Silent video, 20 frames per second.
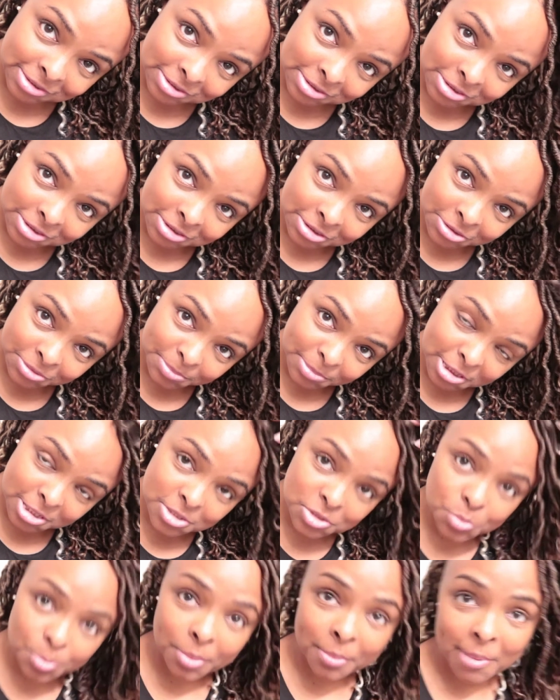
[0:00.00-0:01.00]
you know, be a
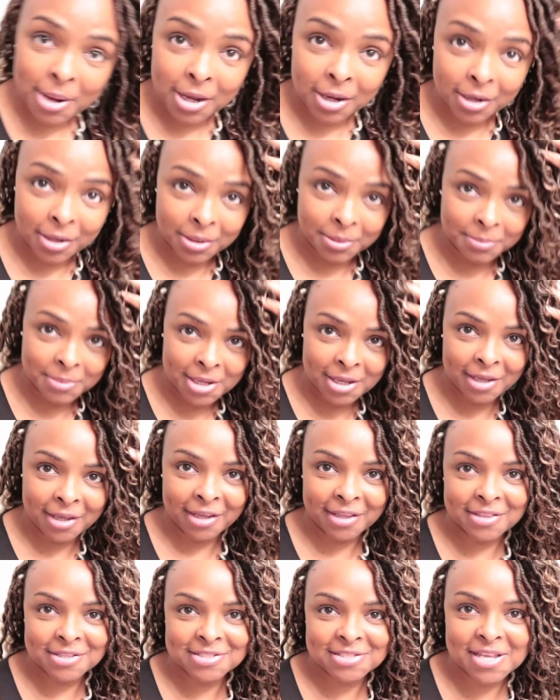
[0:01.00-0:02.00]
super mom
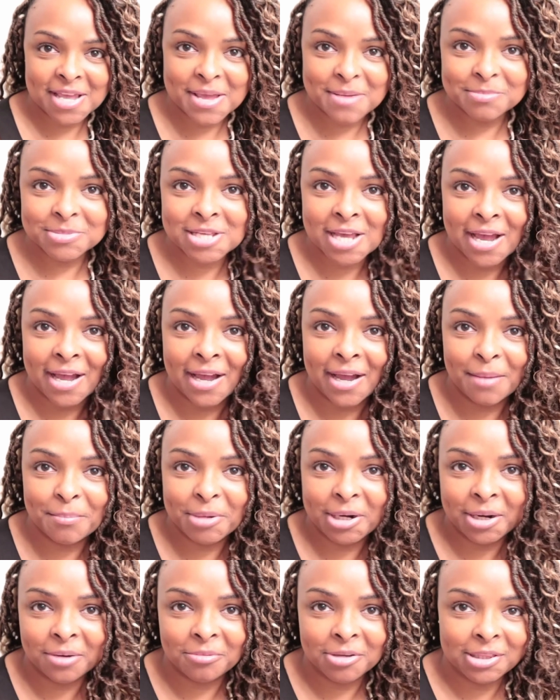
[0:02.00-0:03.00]
at the same time
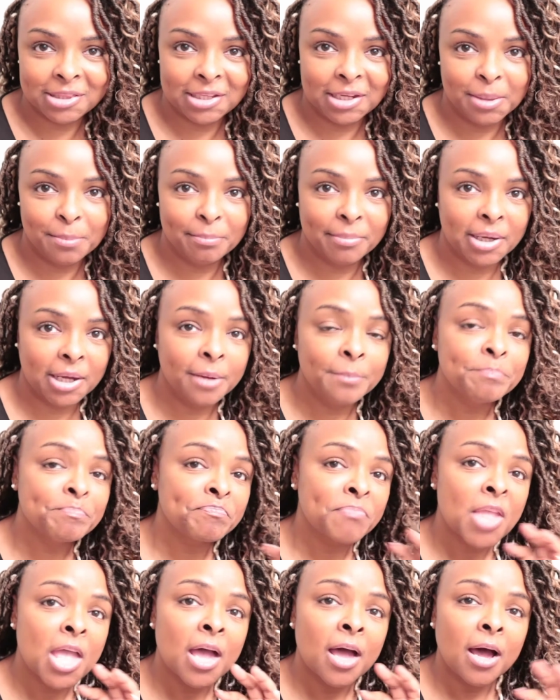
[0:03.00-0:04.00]
and everything. But
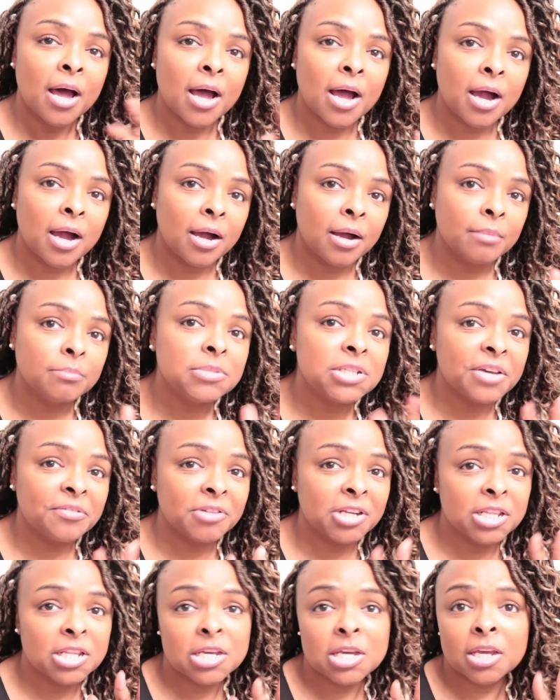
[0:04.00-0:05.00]

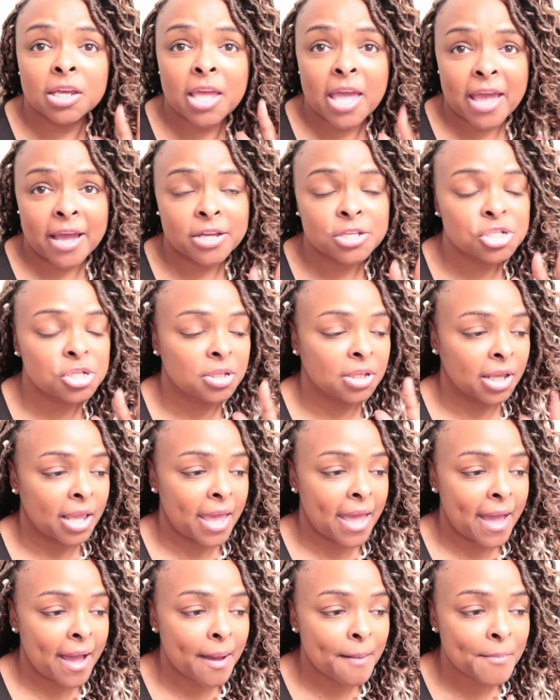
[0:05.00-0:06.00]
definitely a cash on the
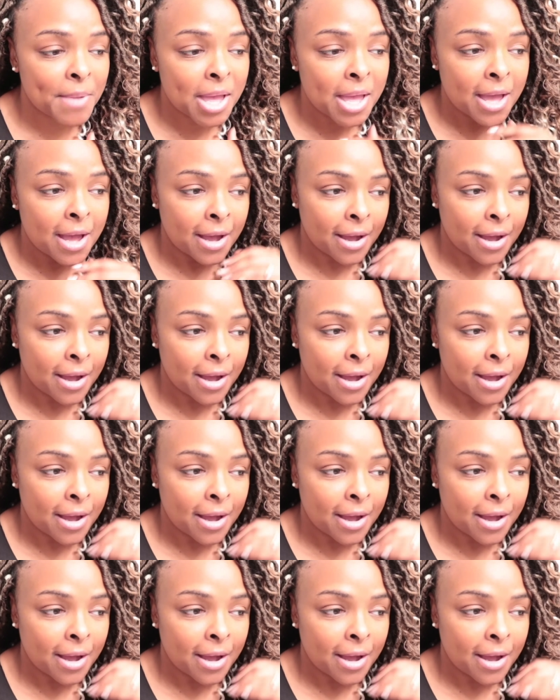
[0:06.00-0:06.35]
cap.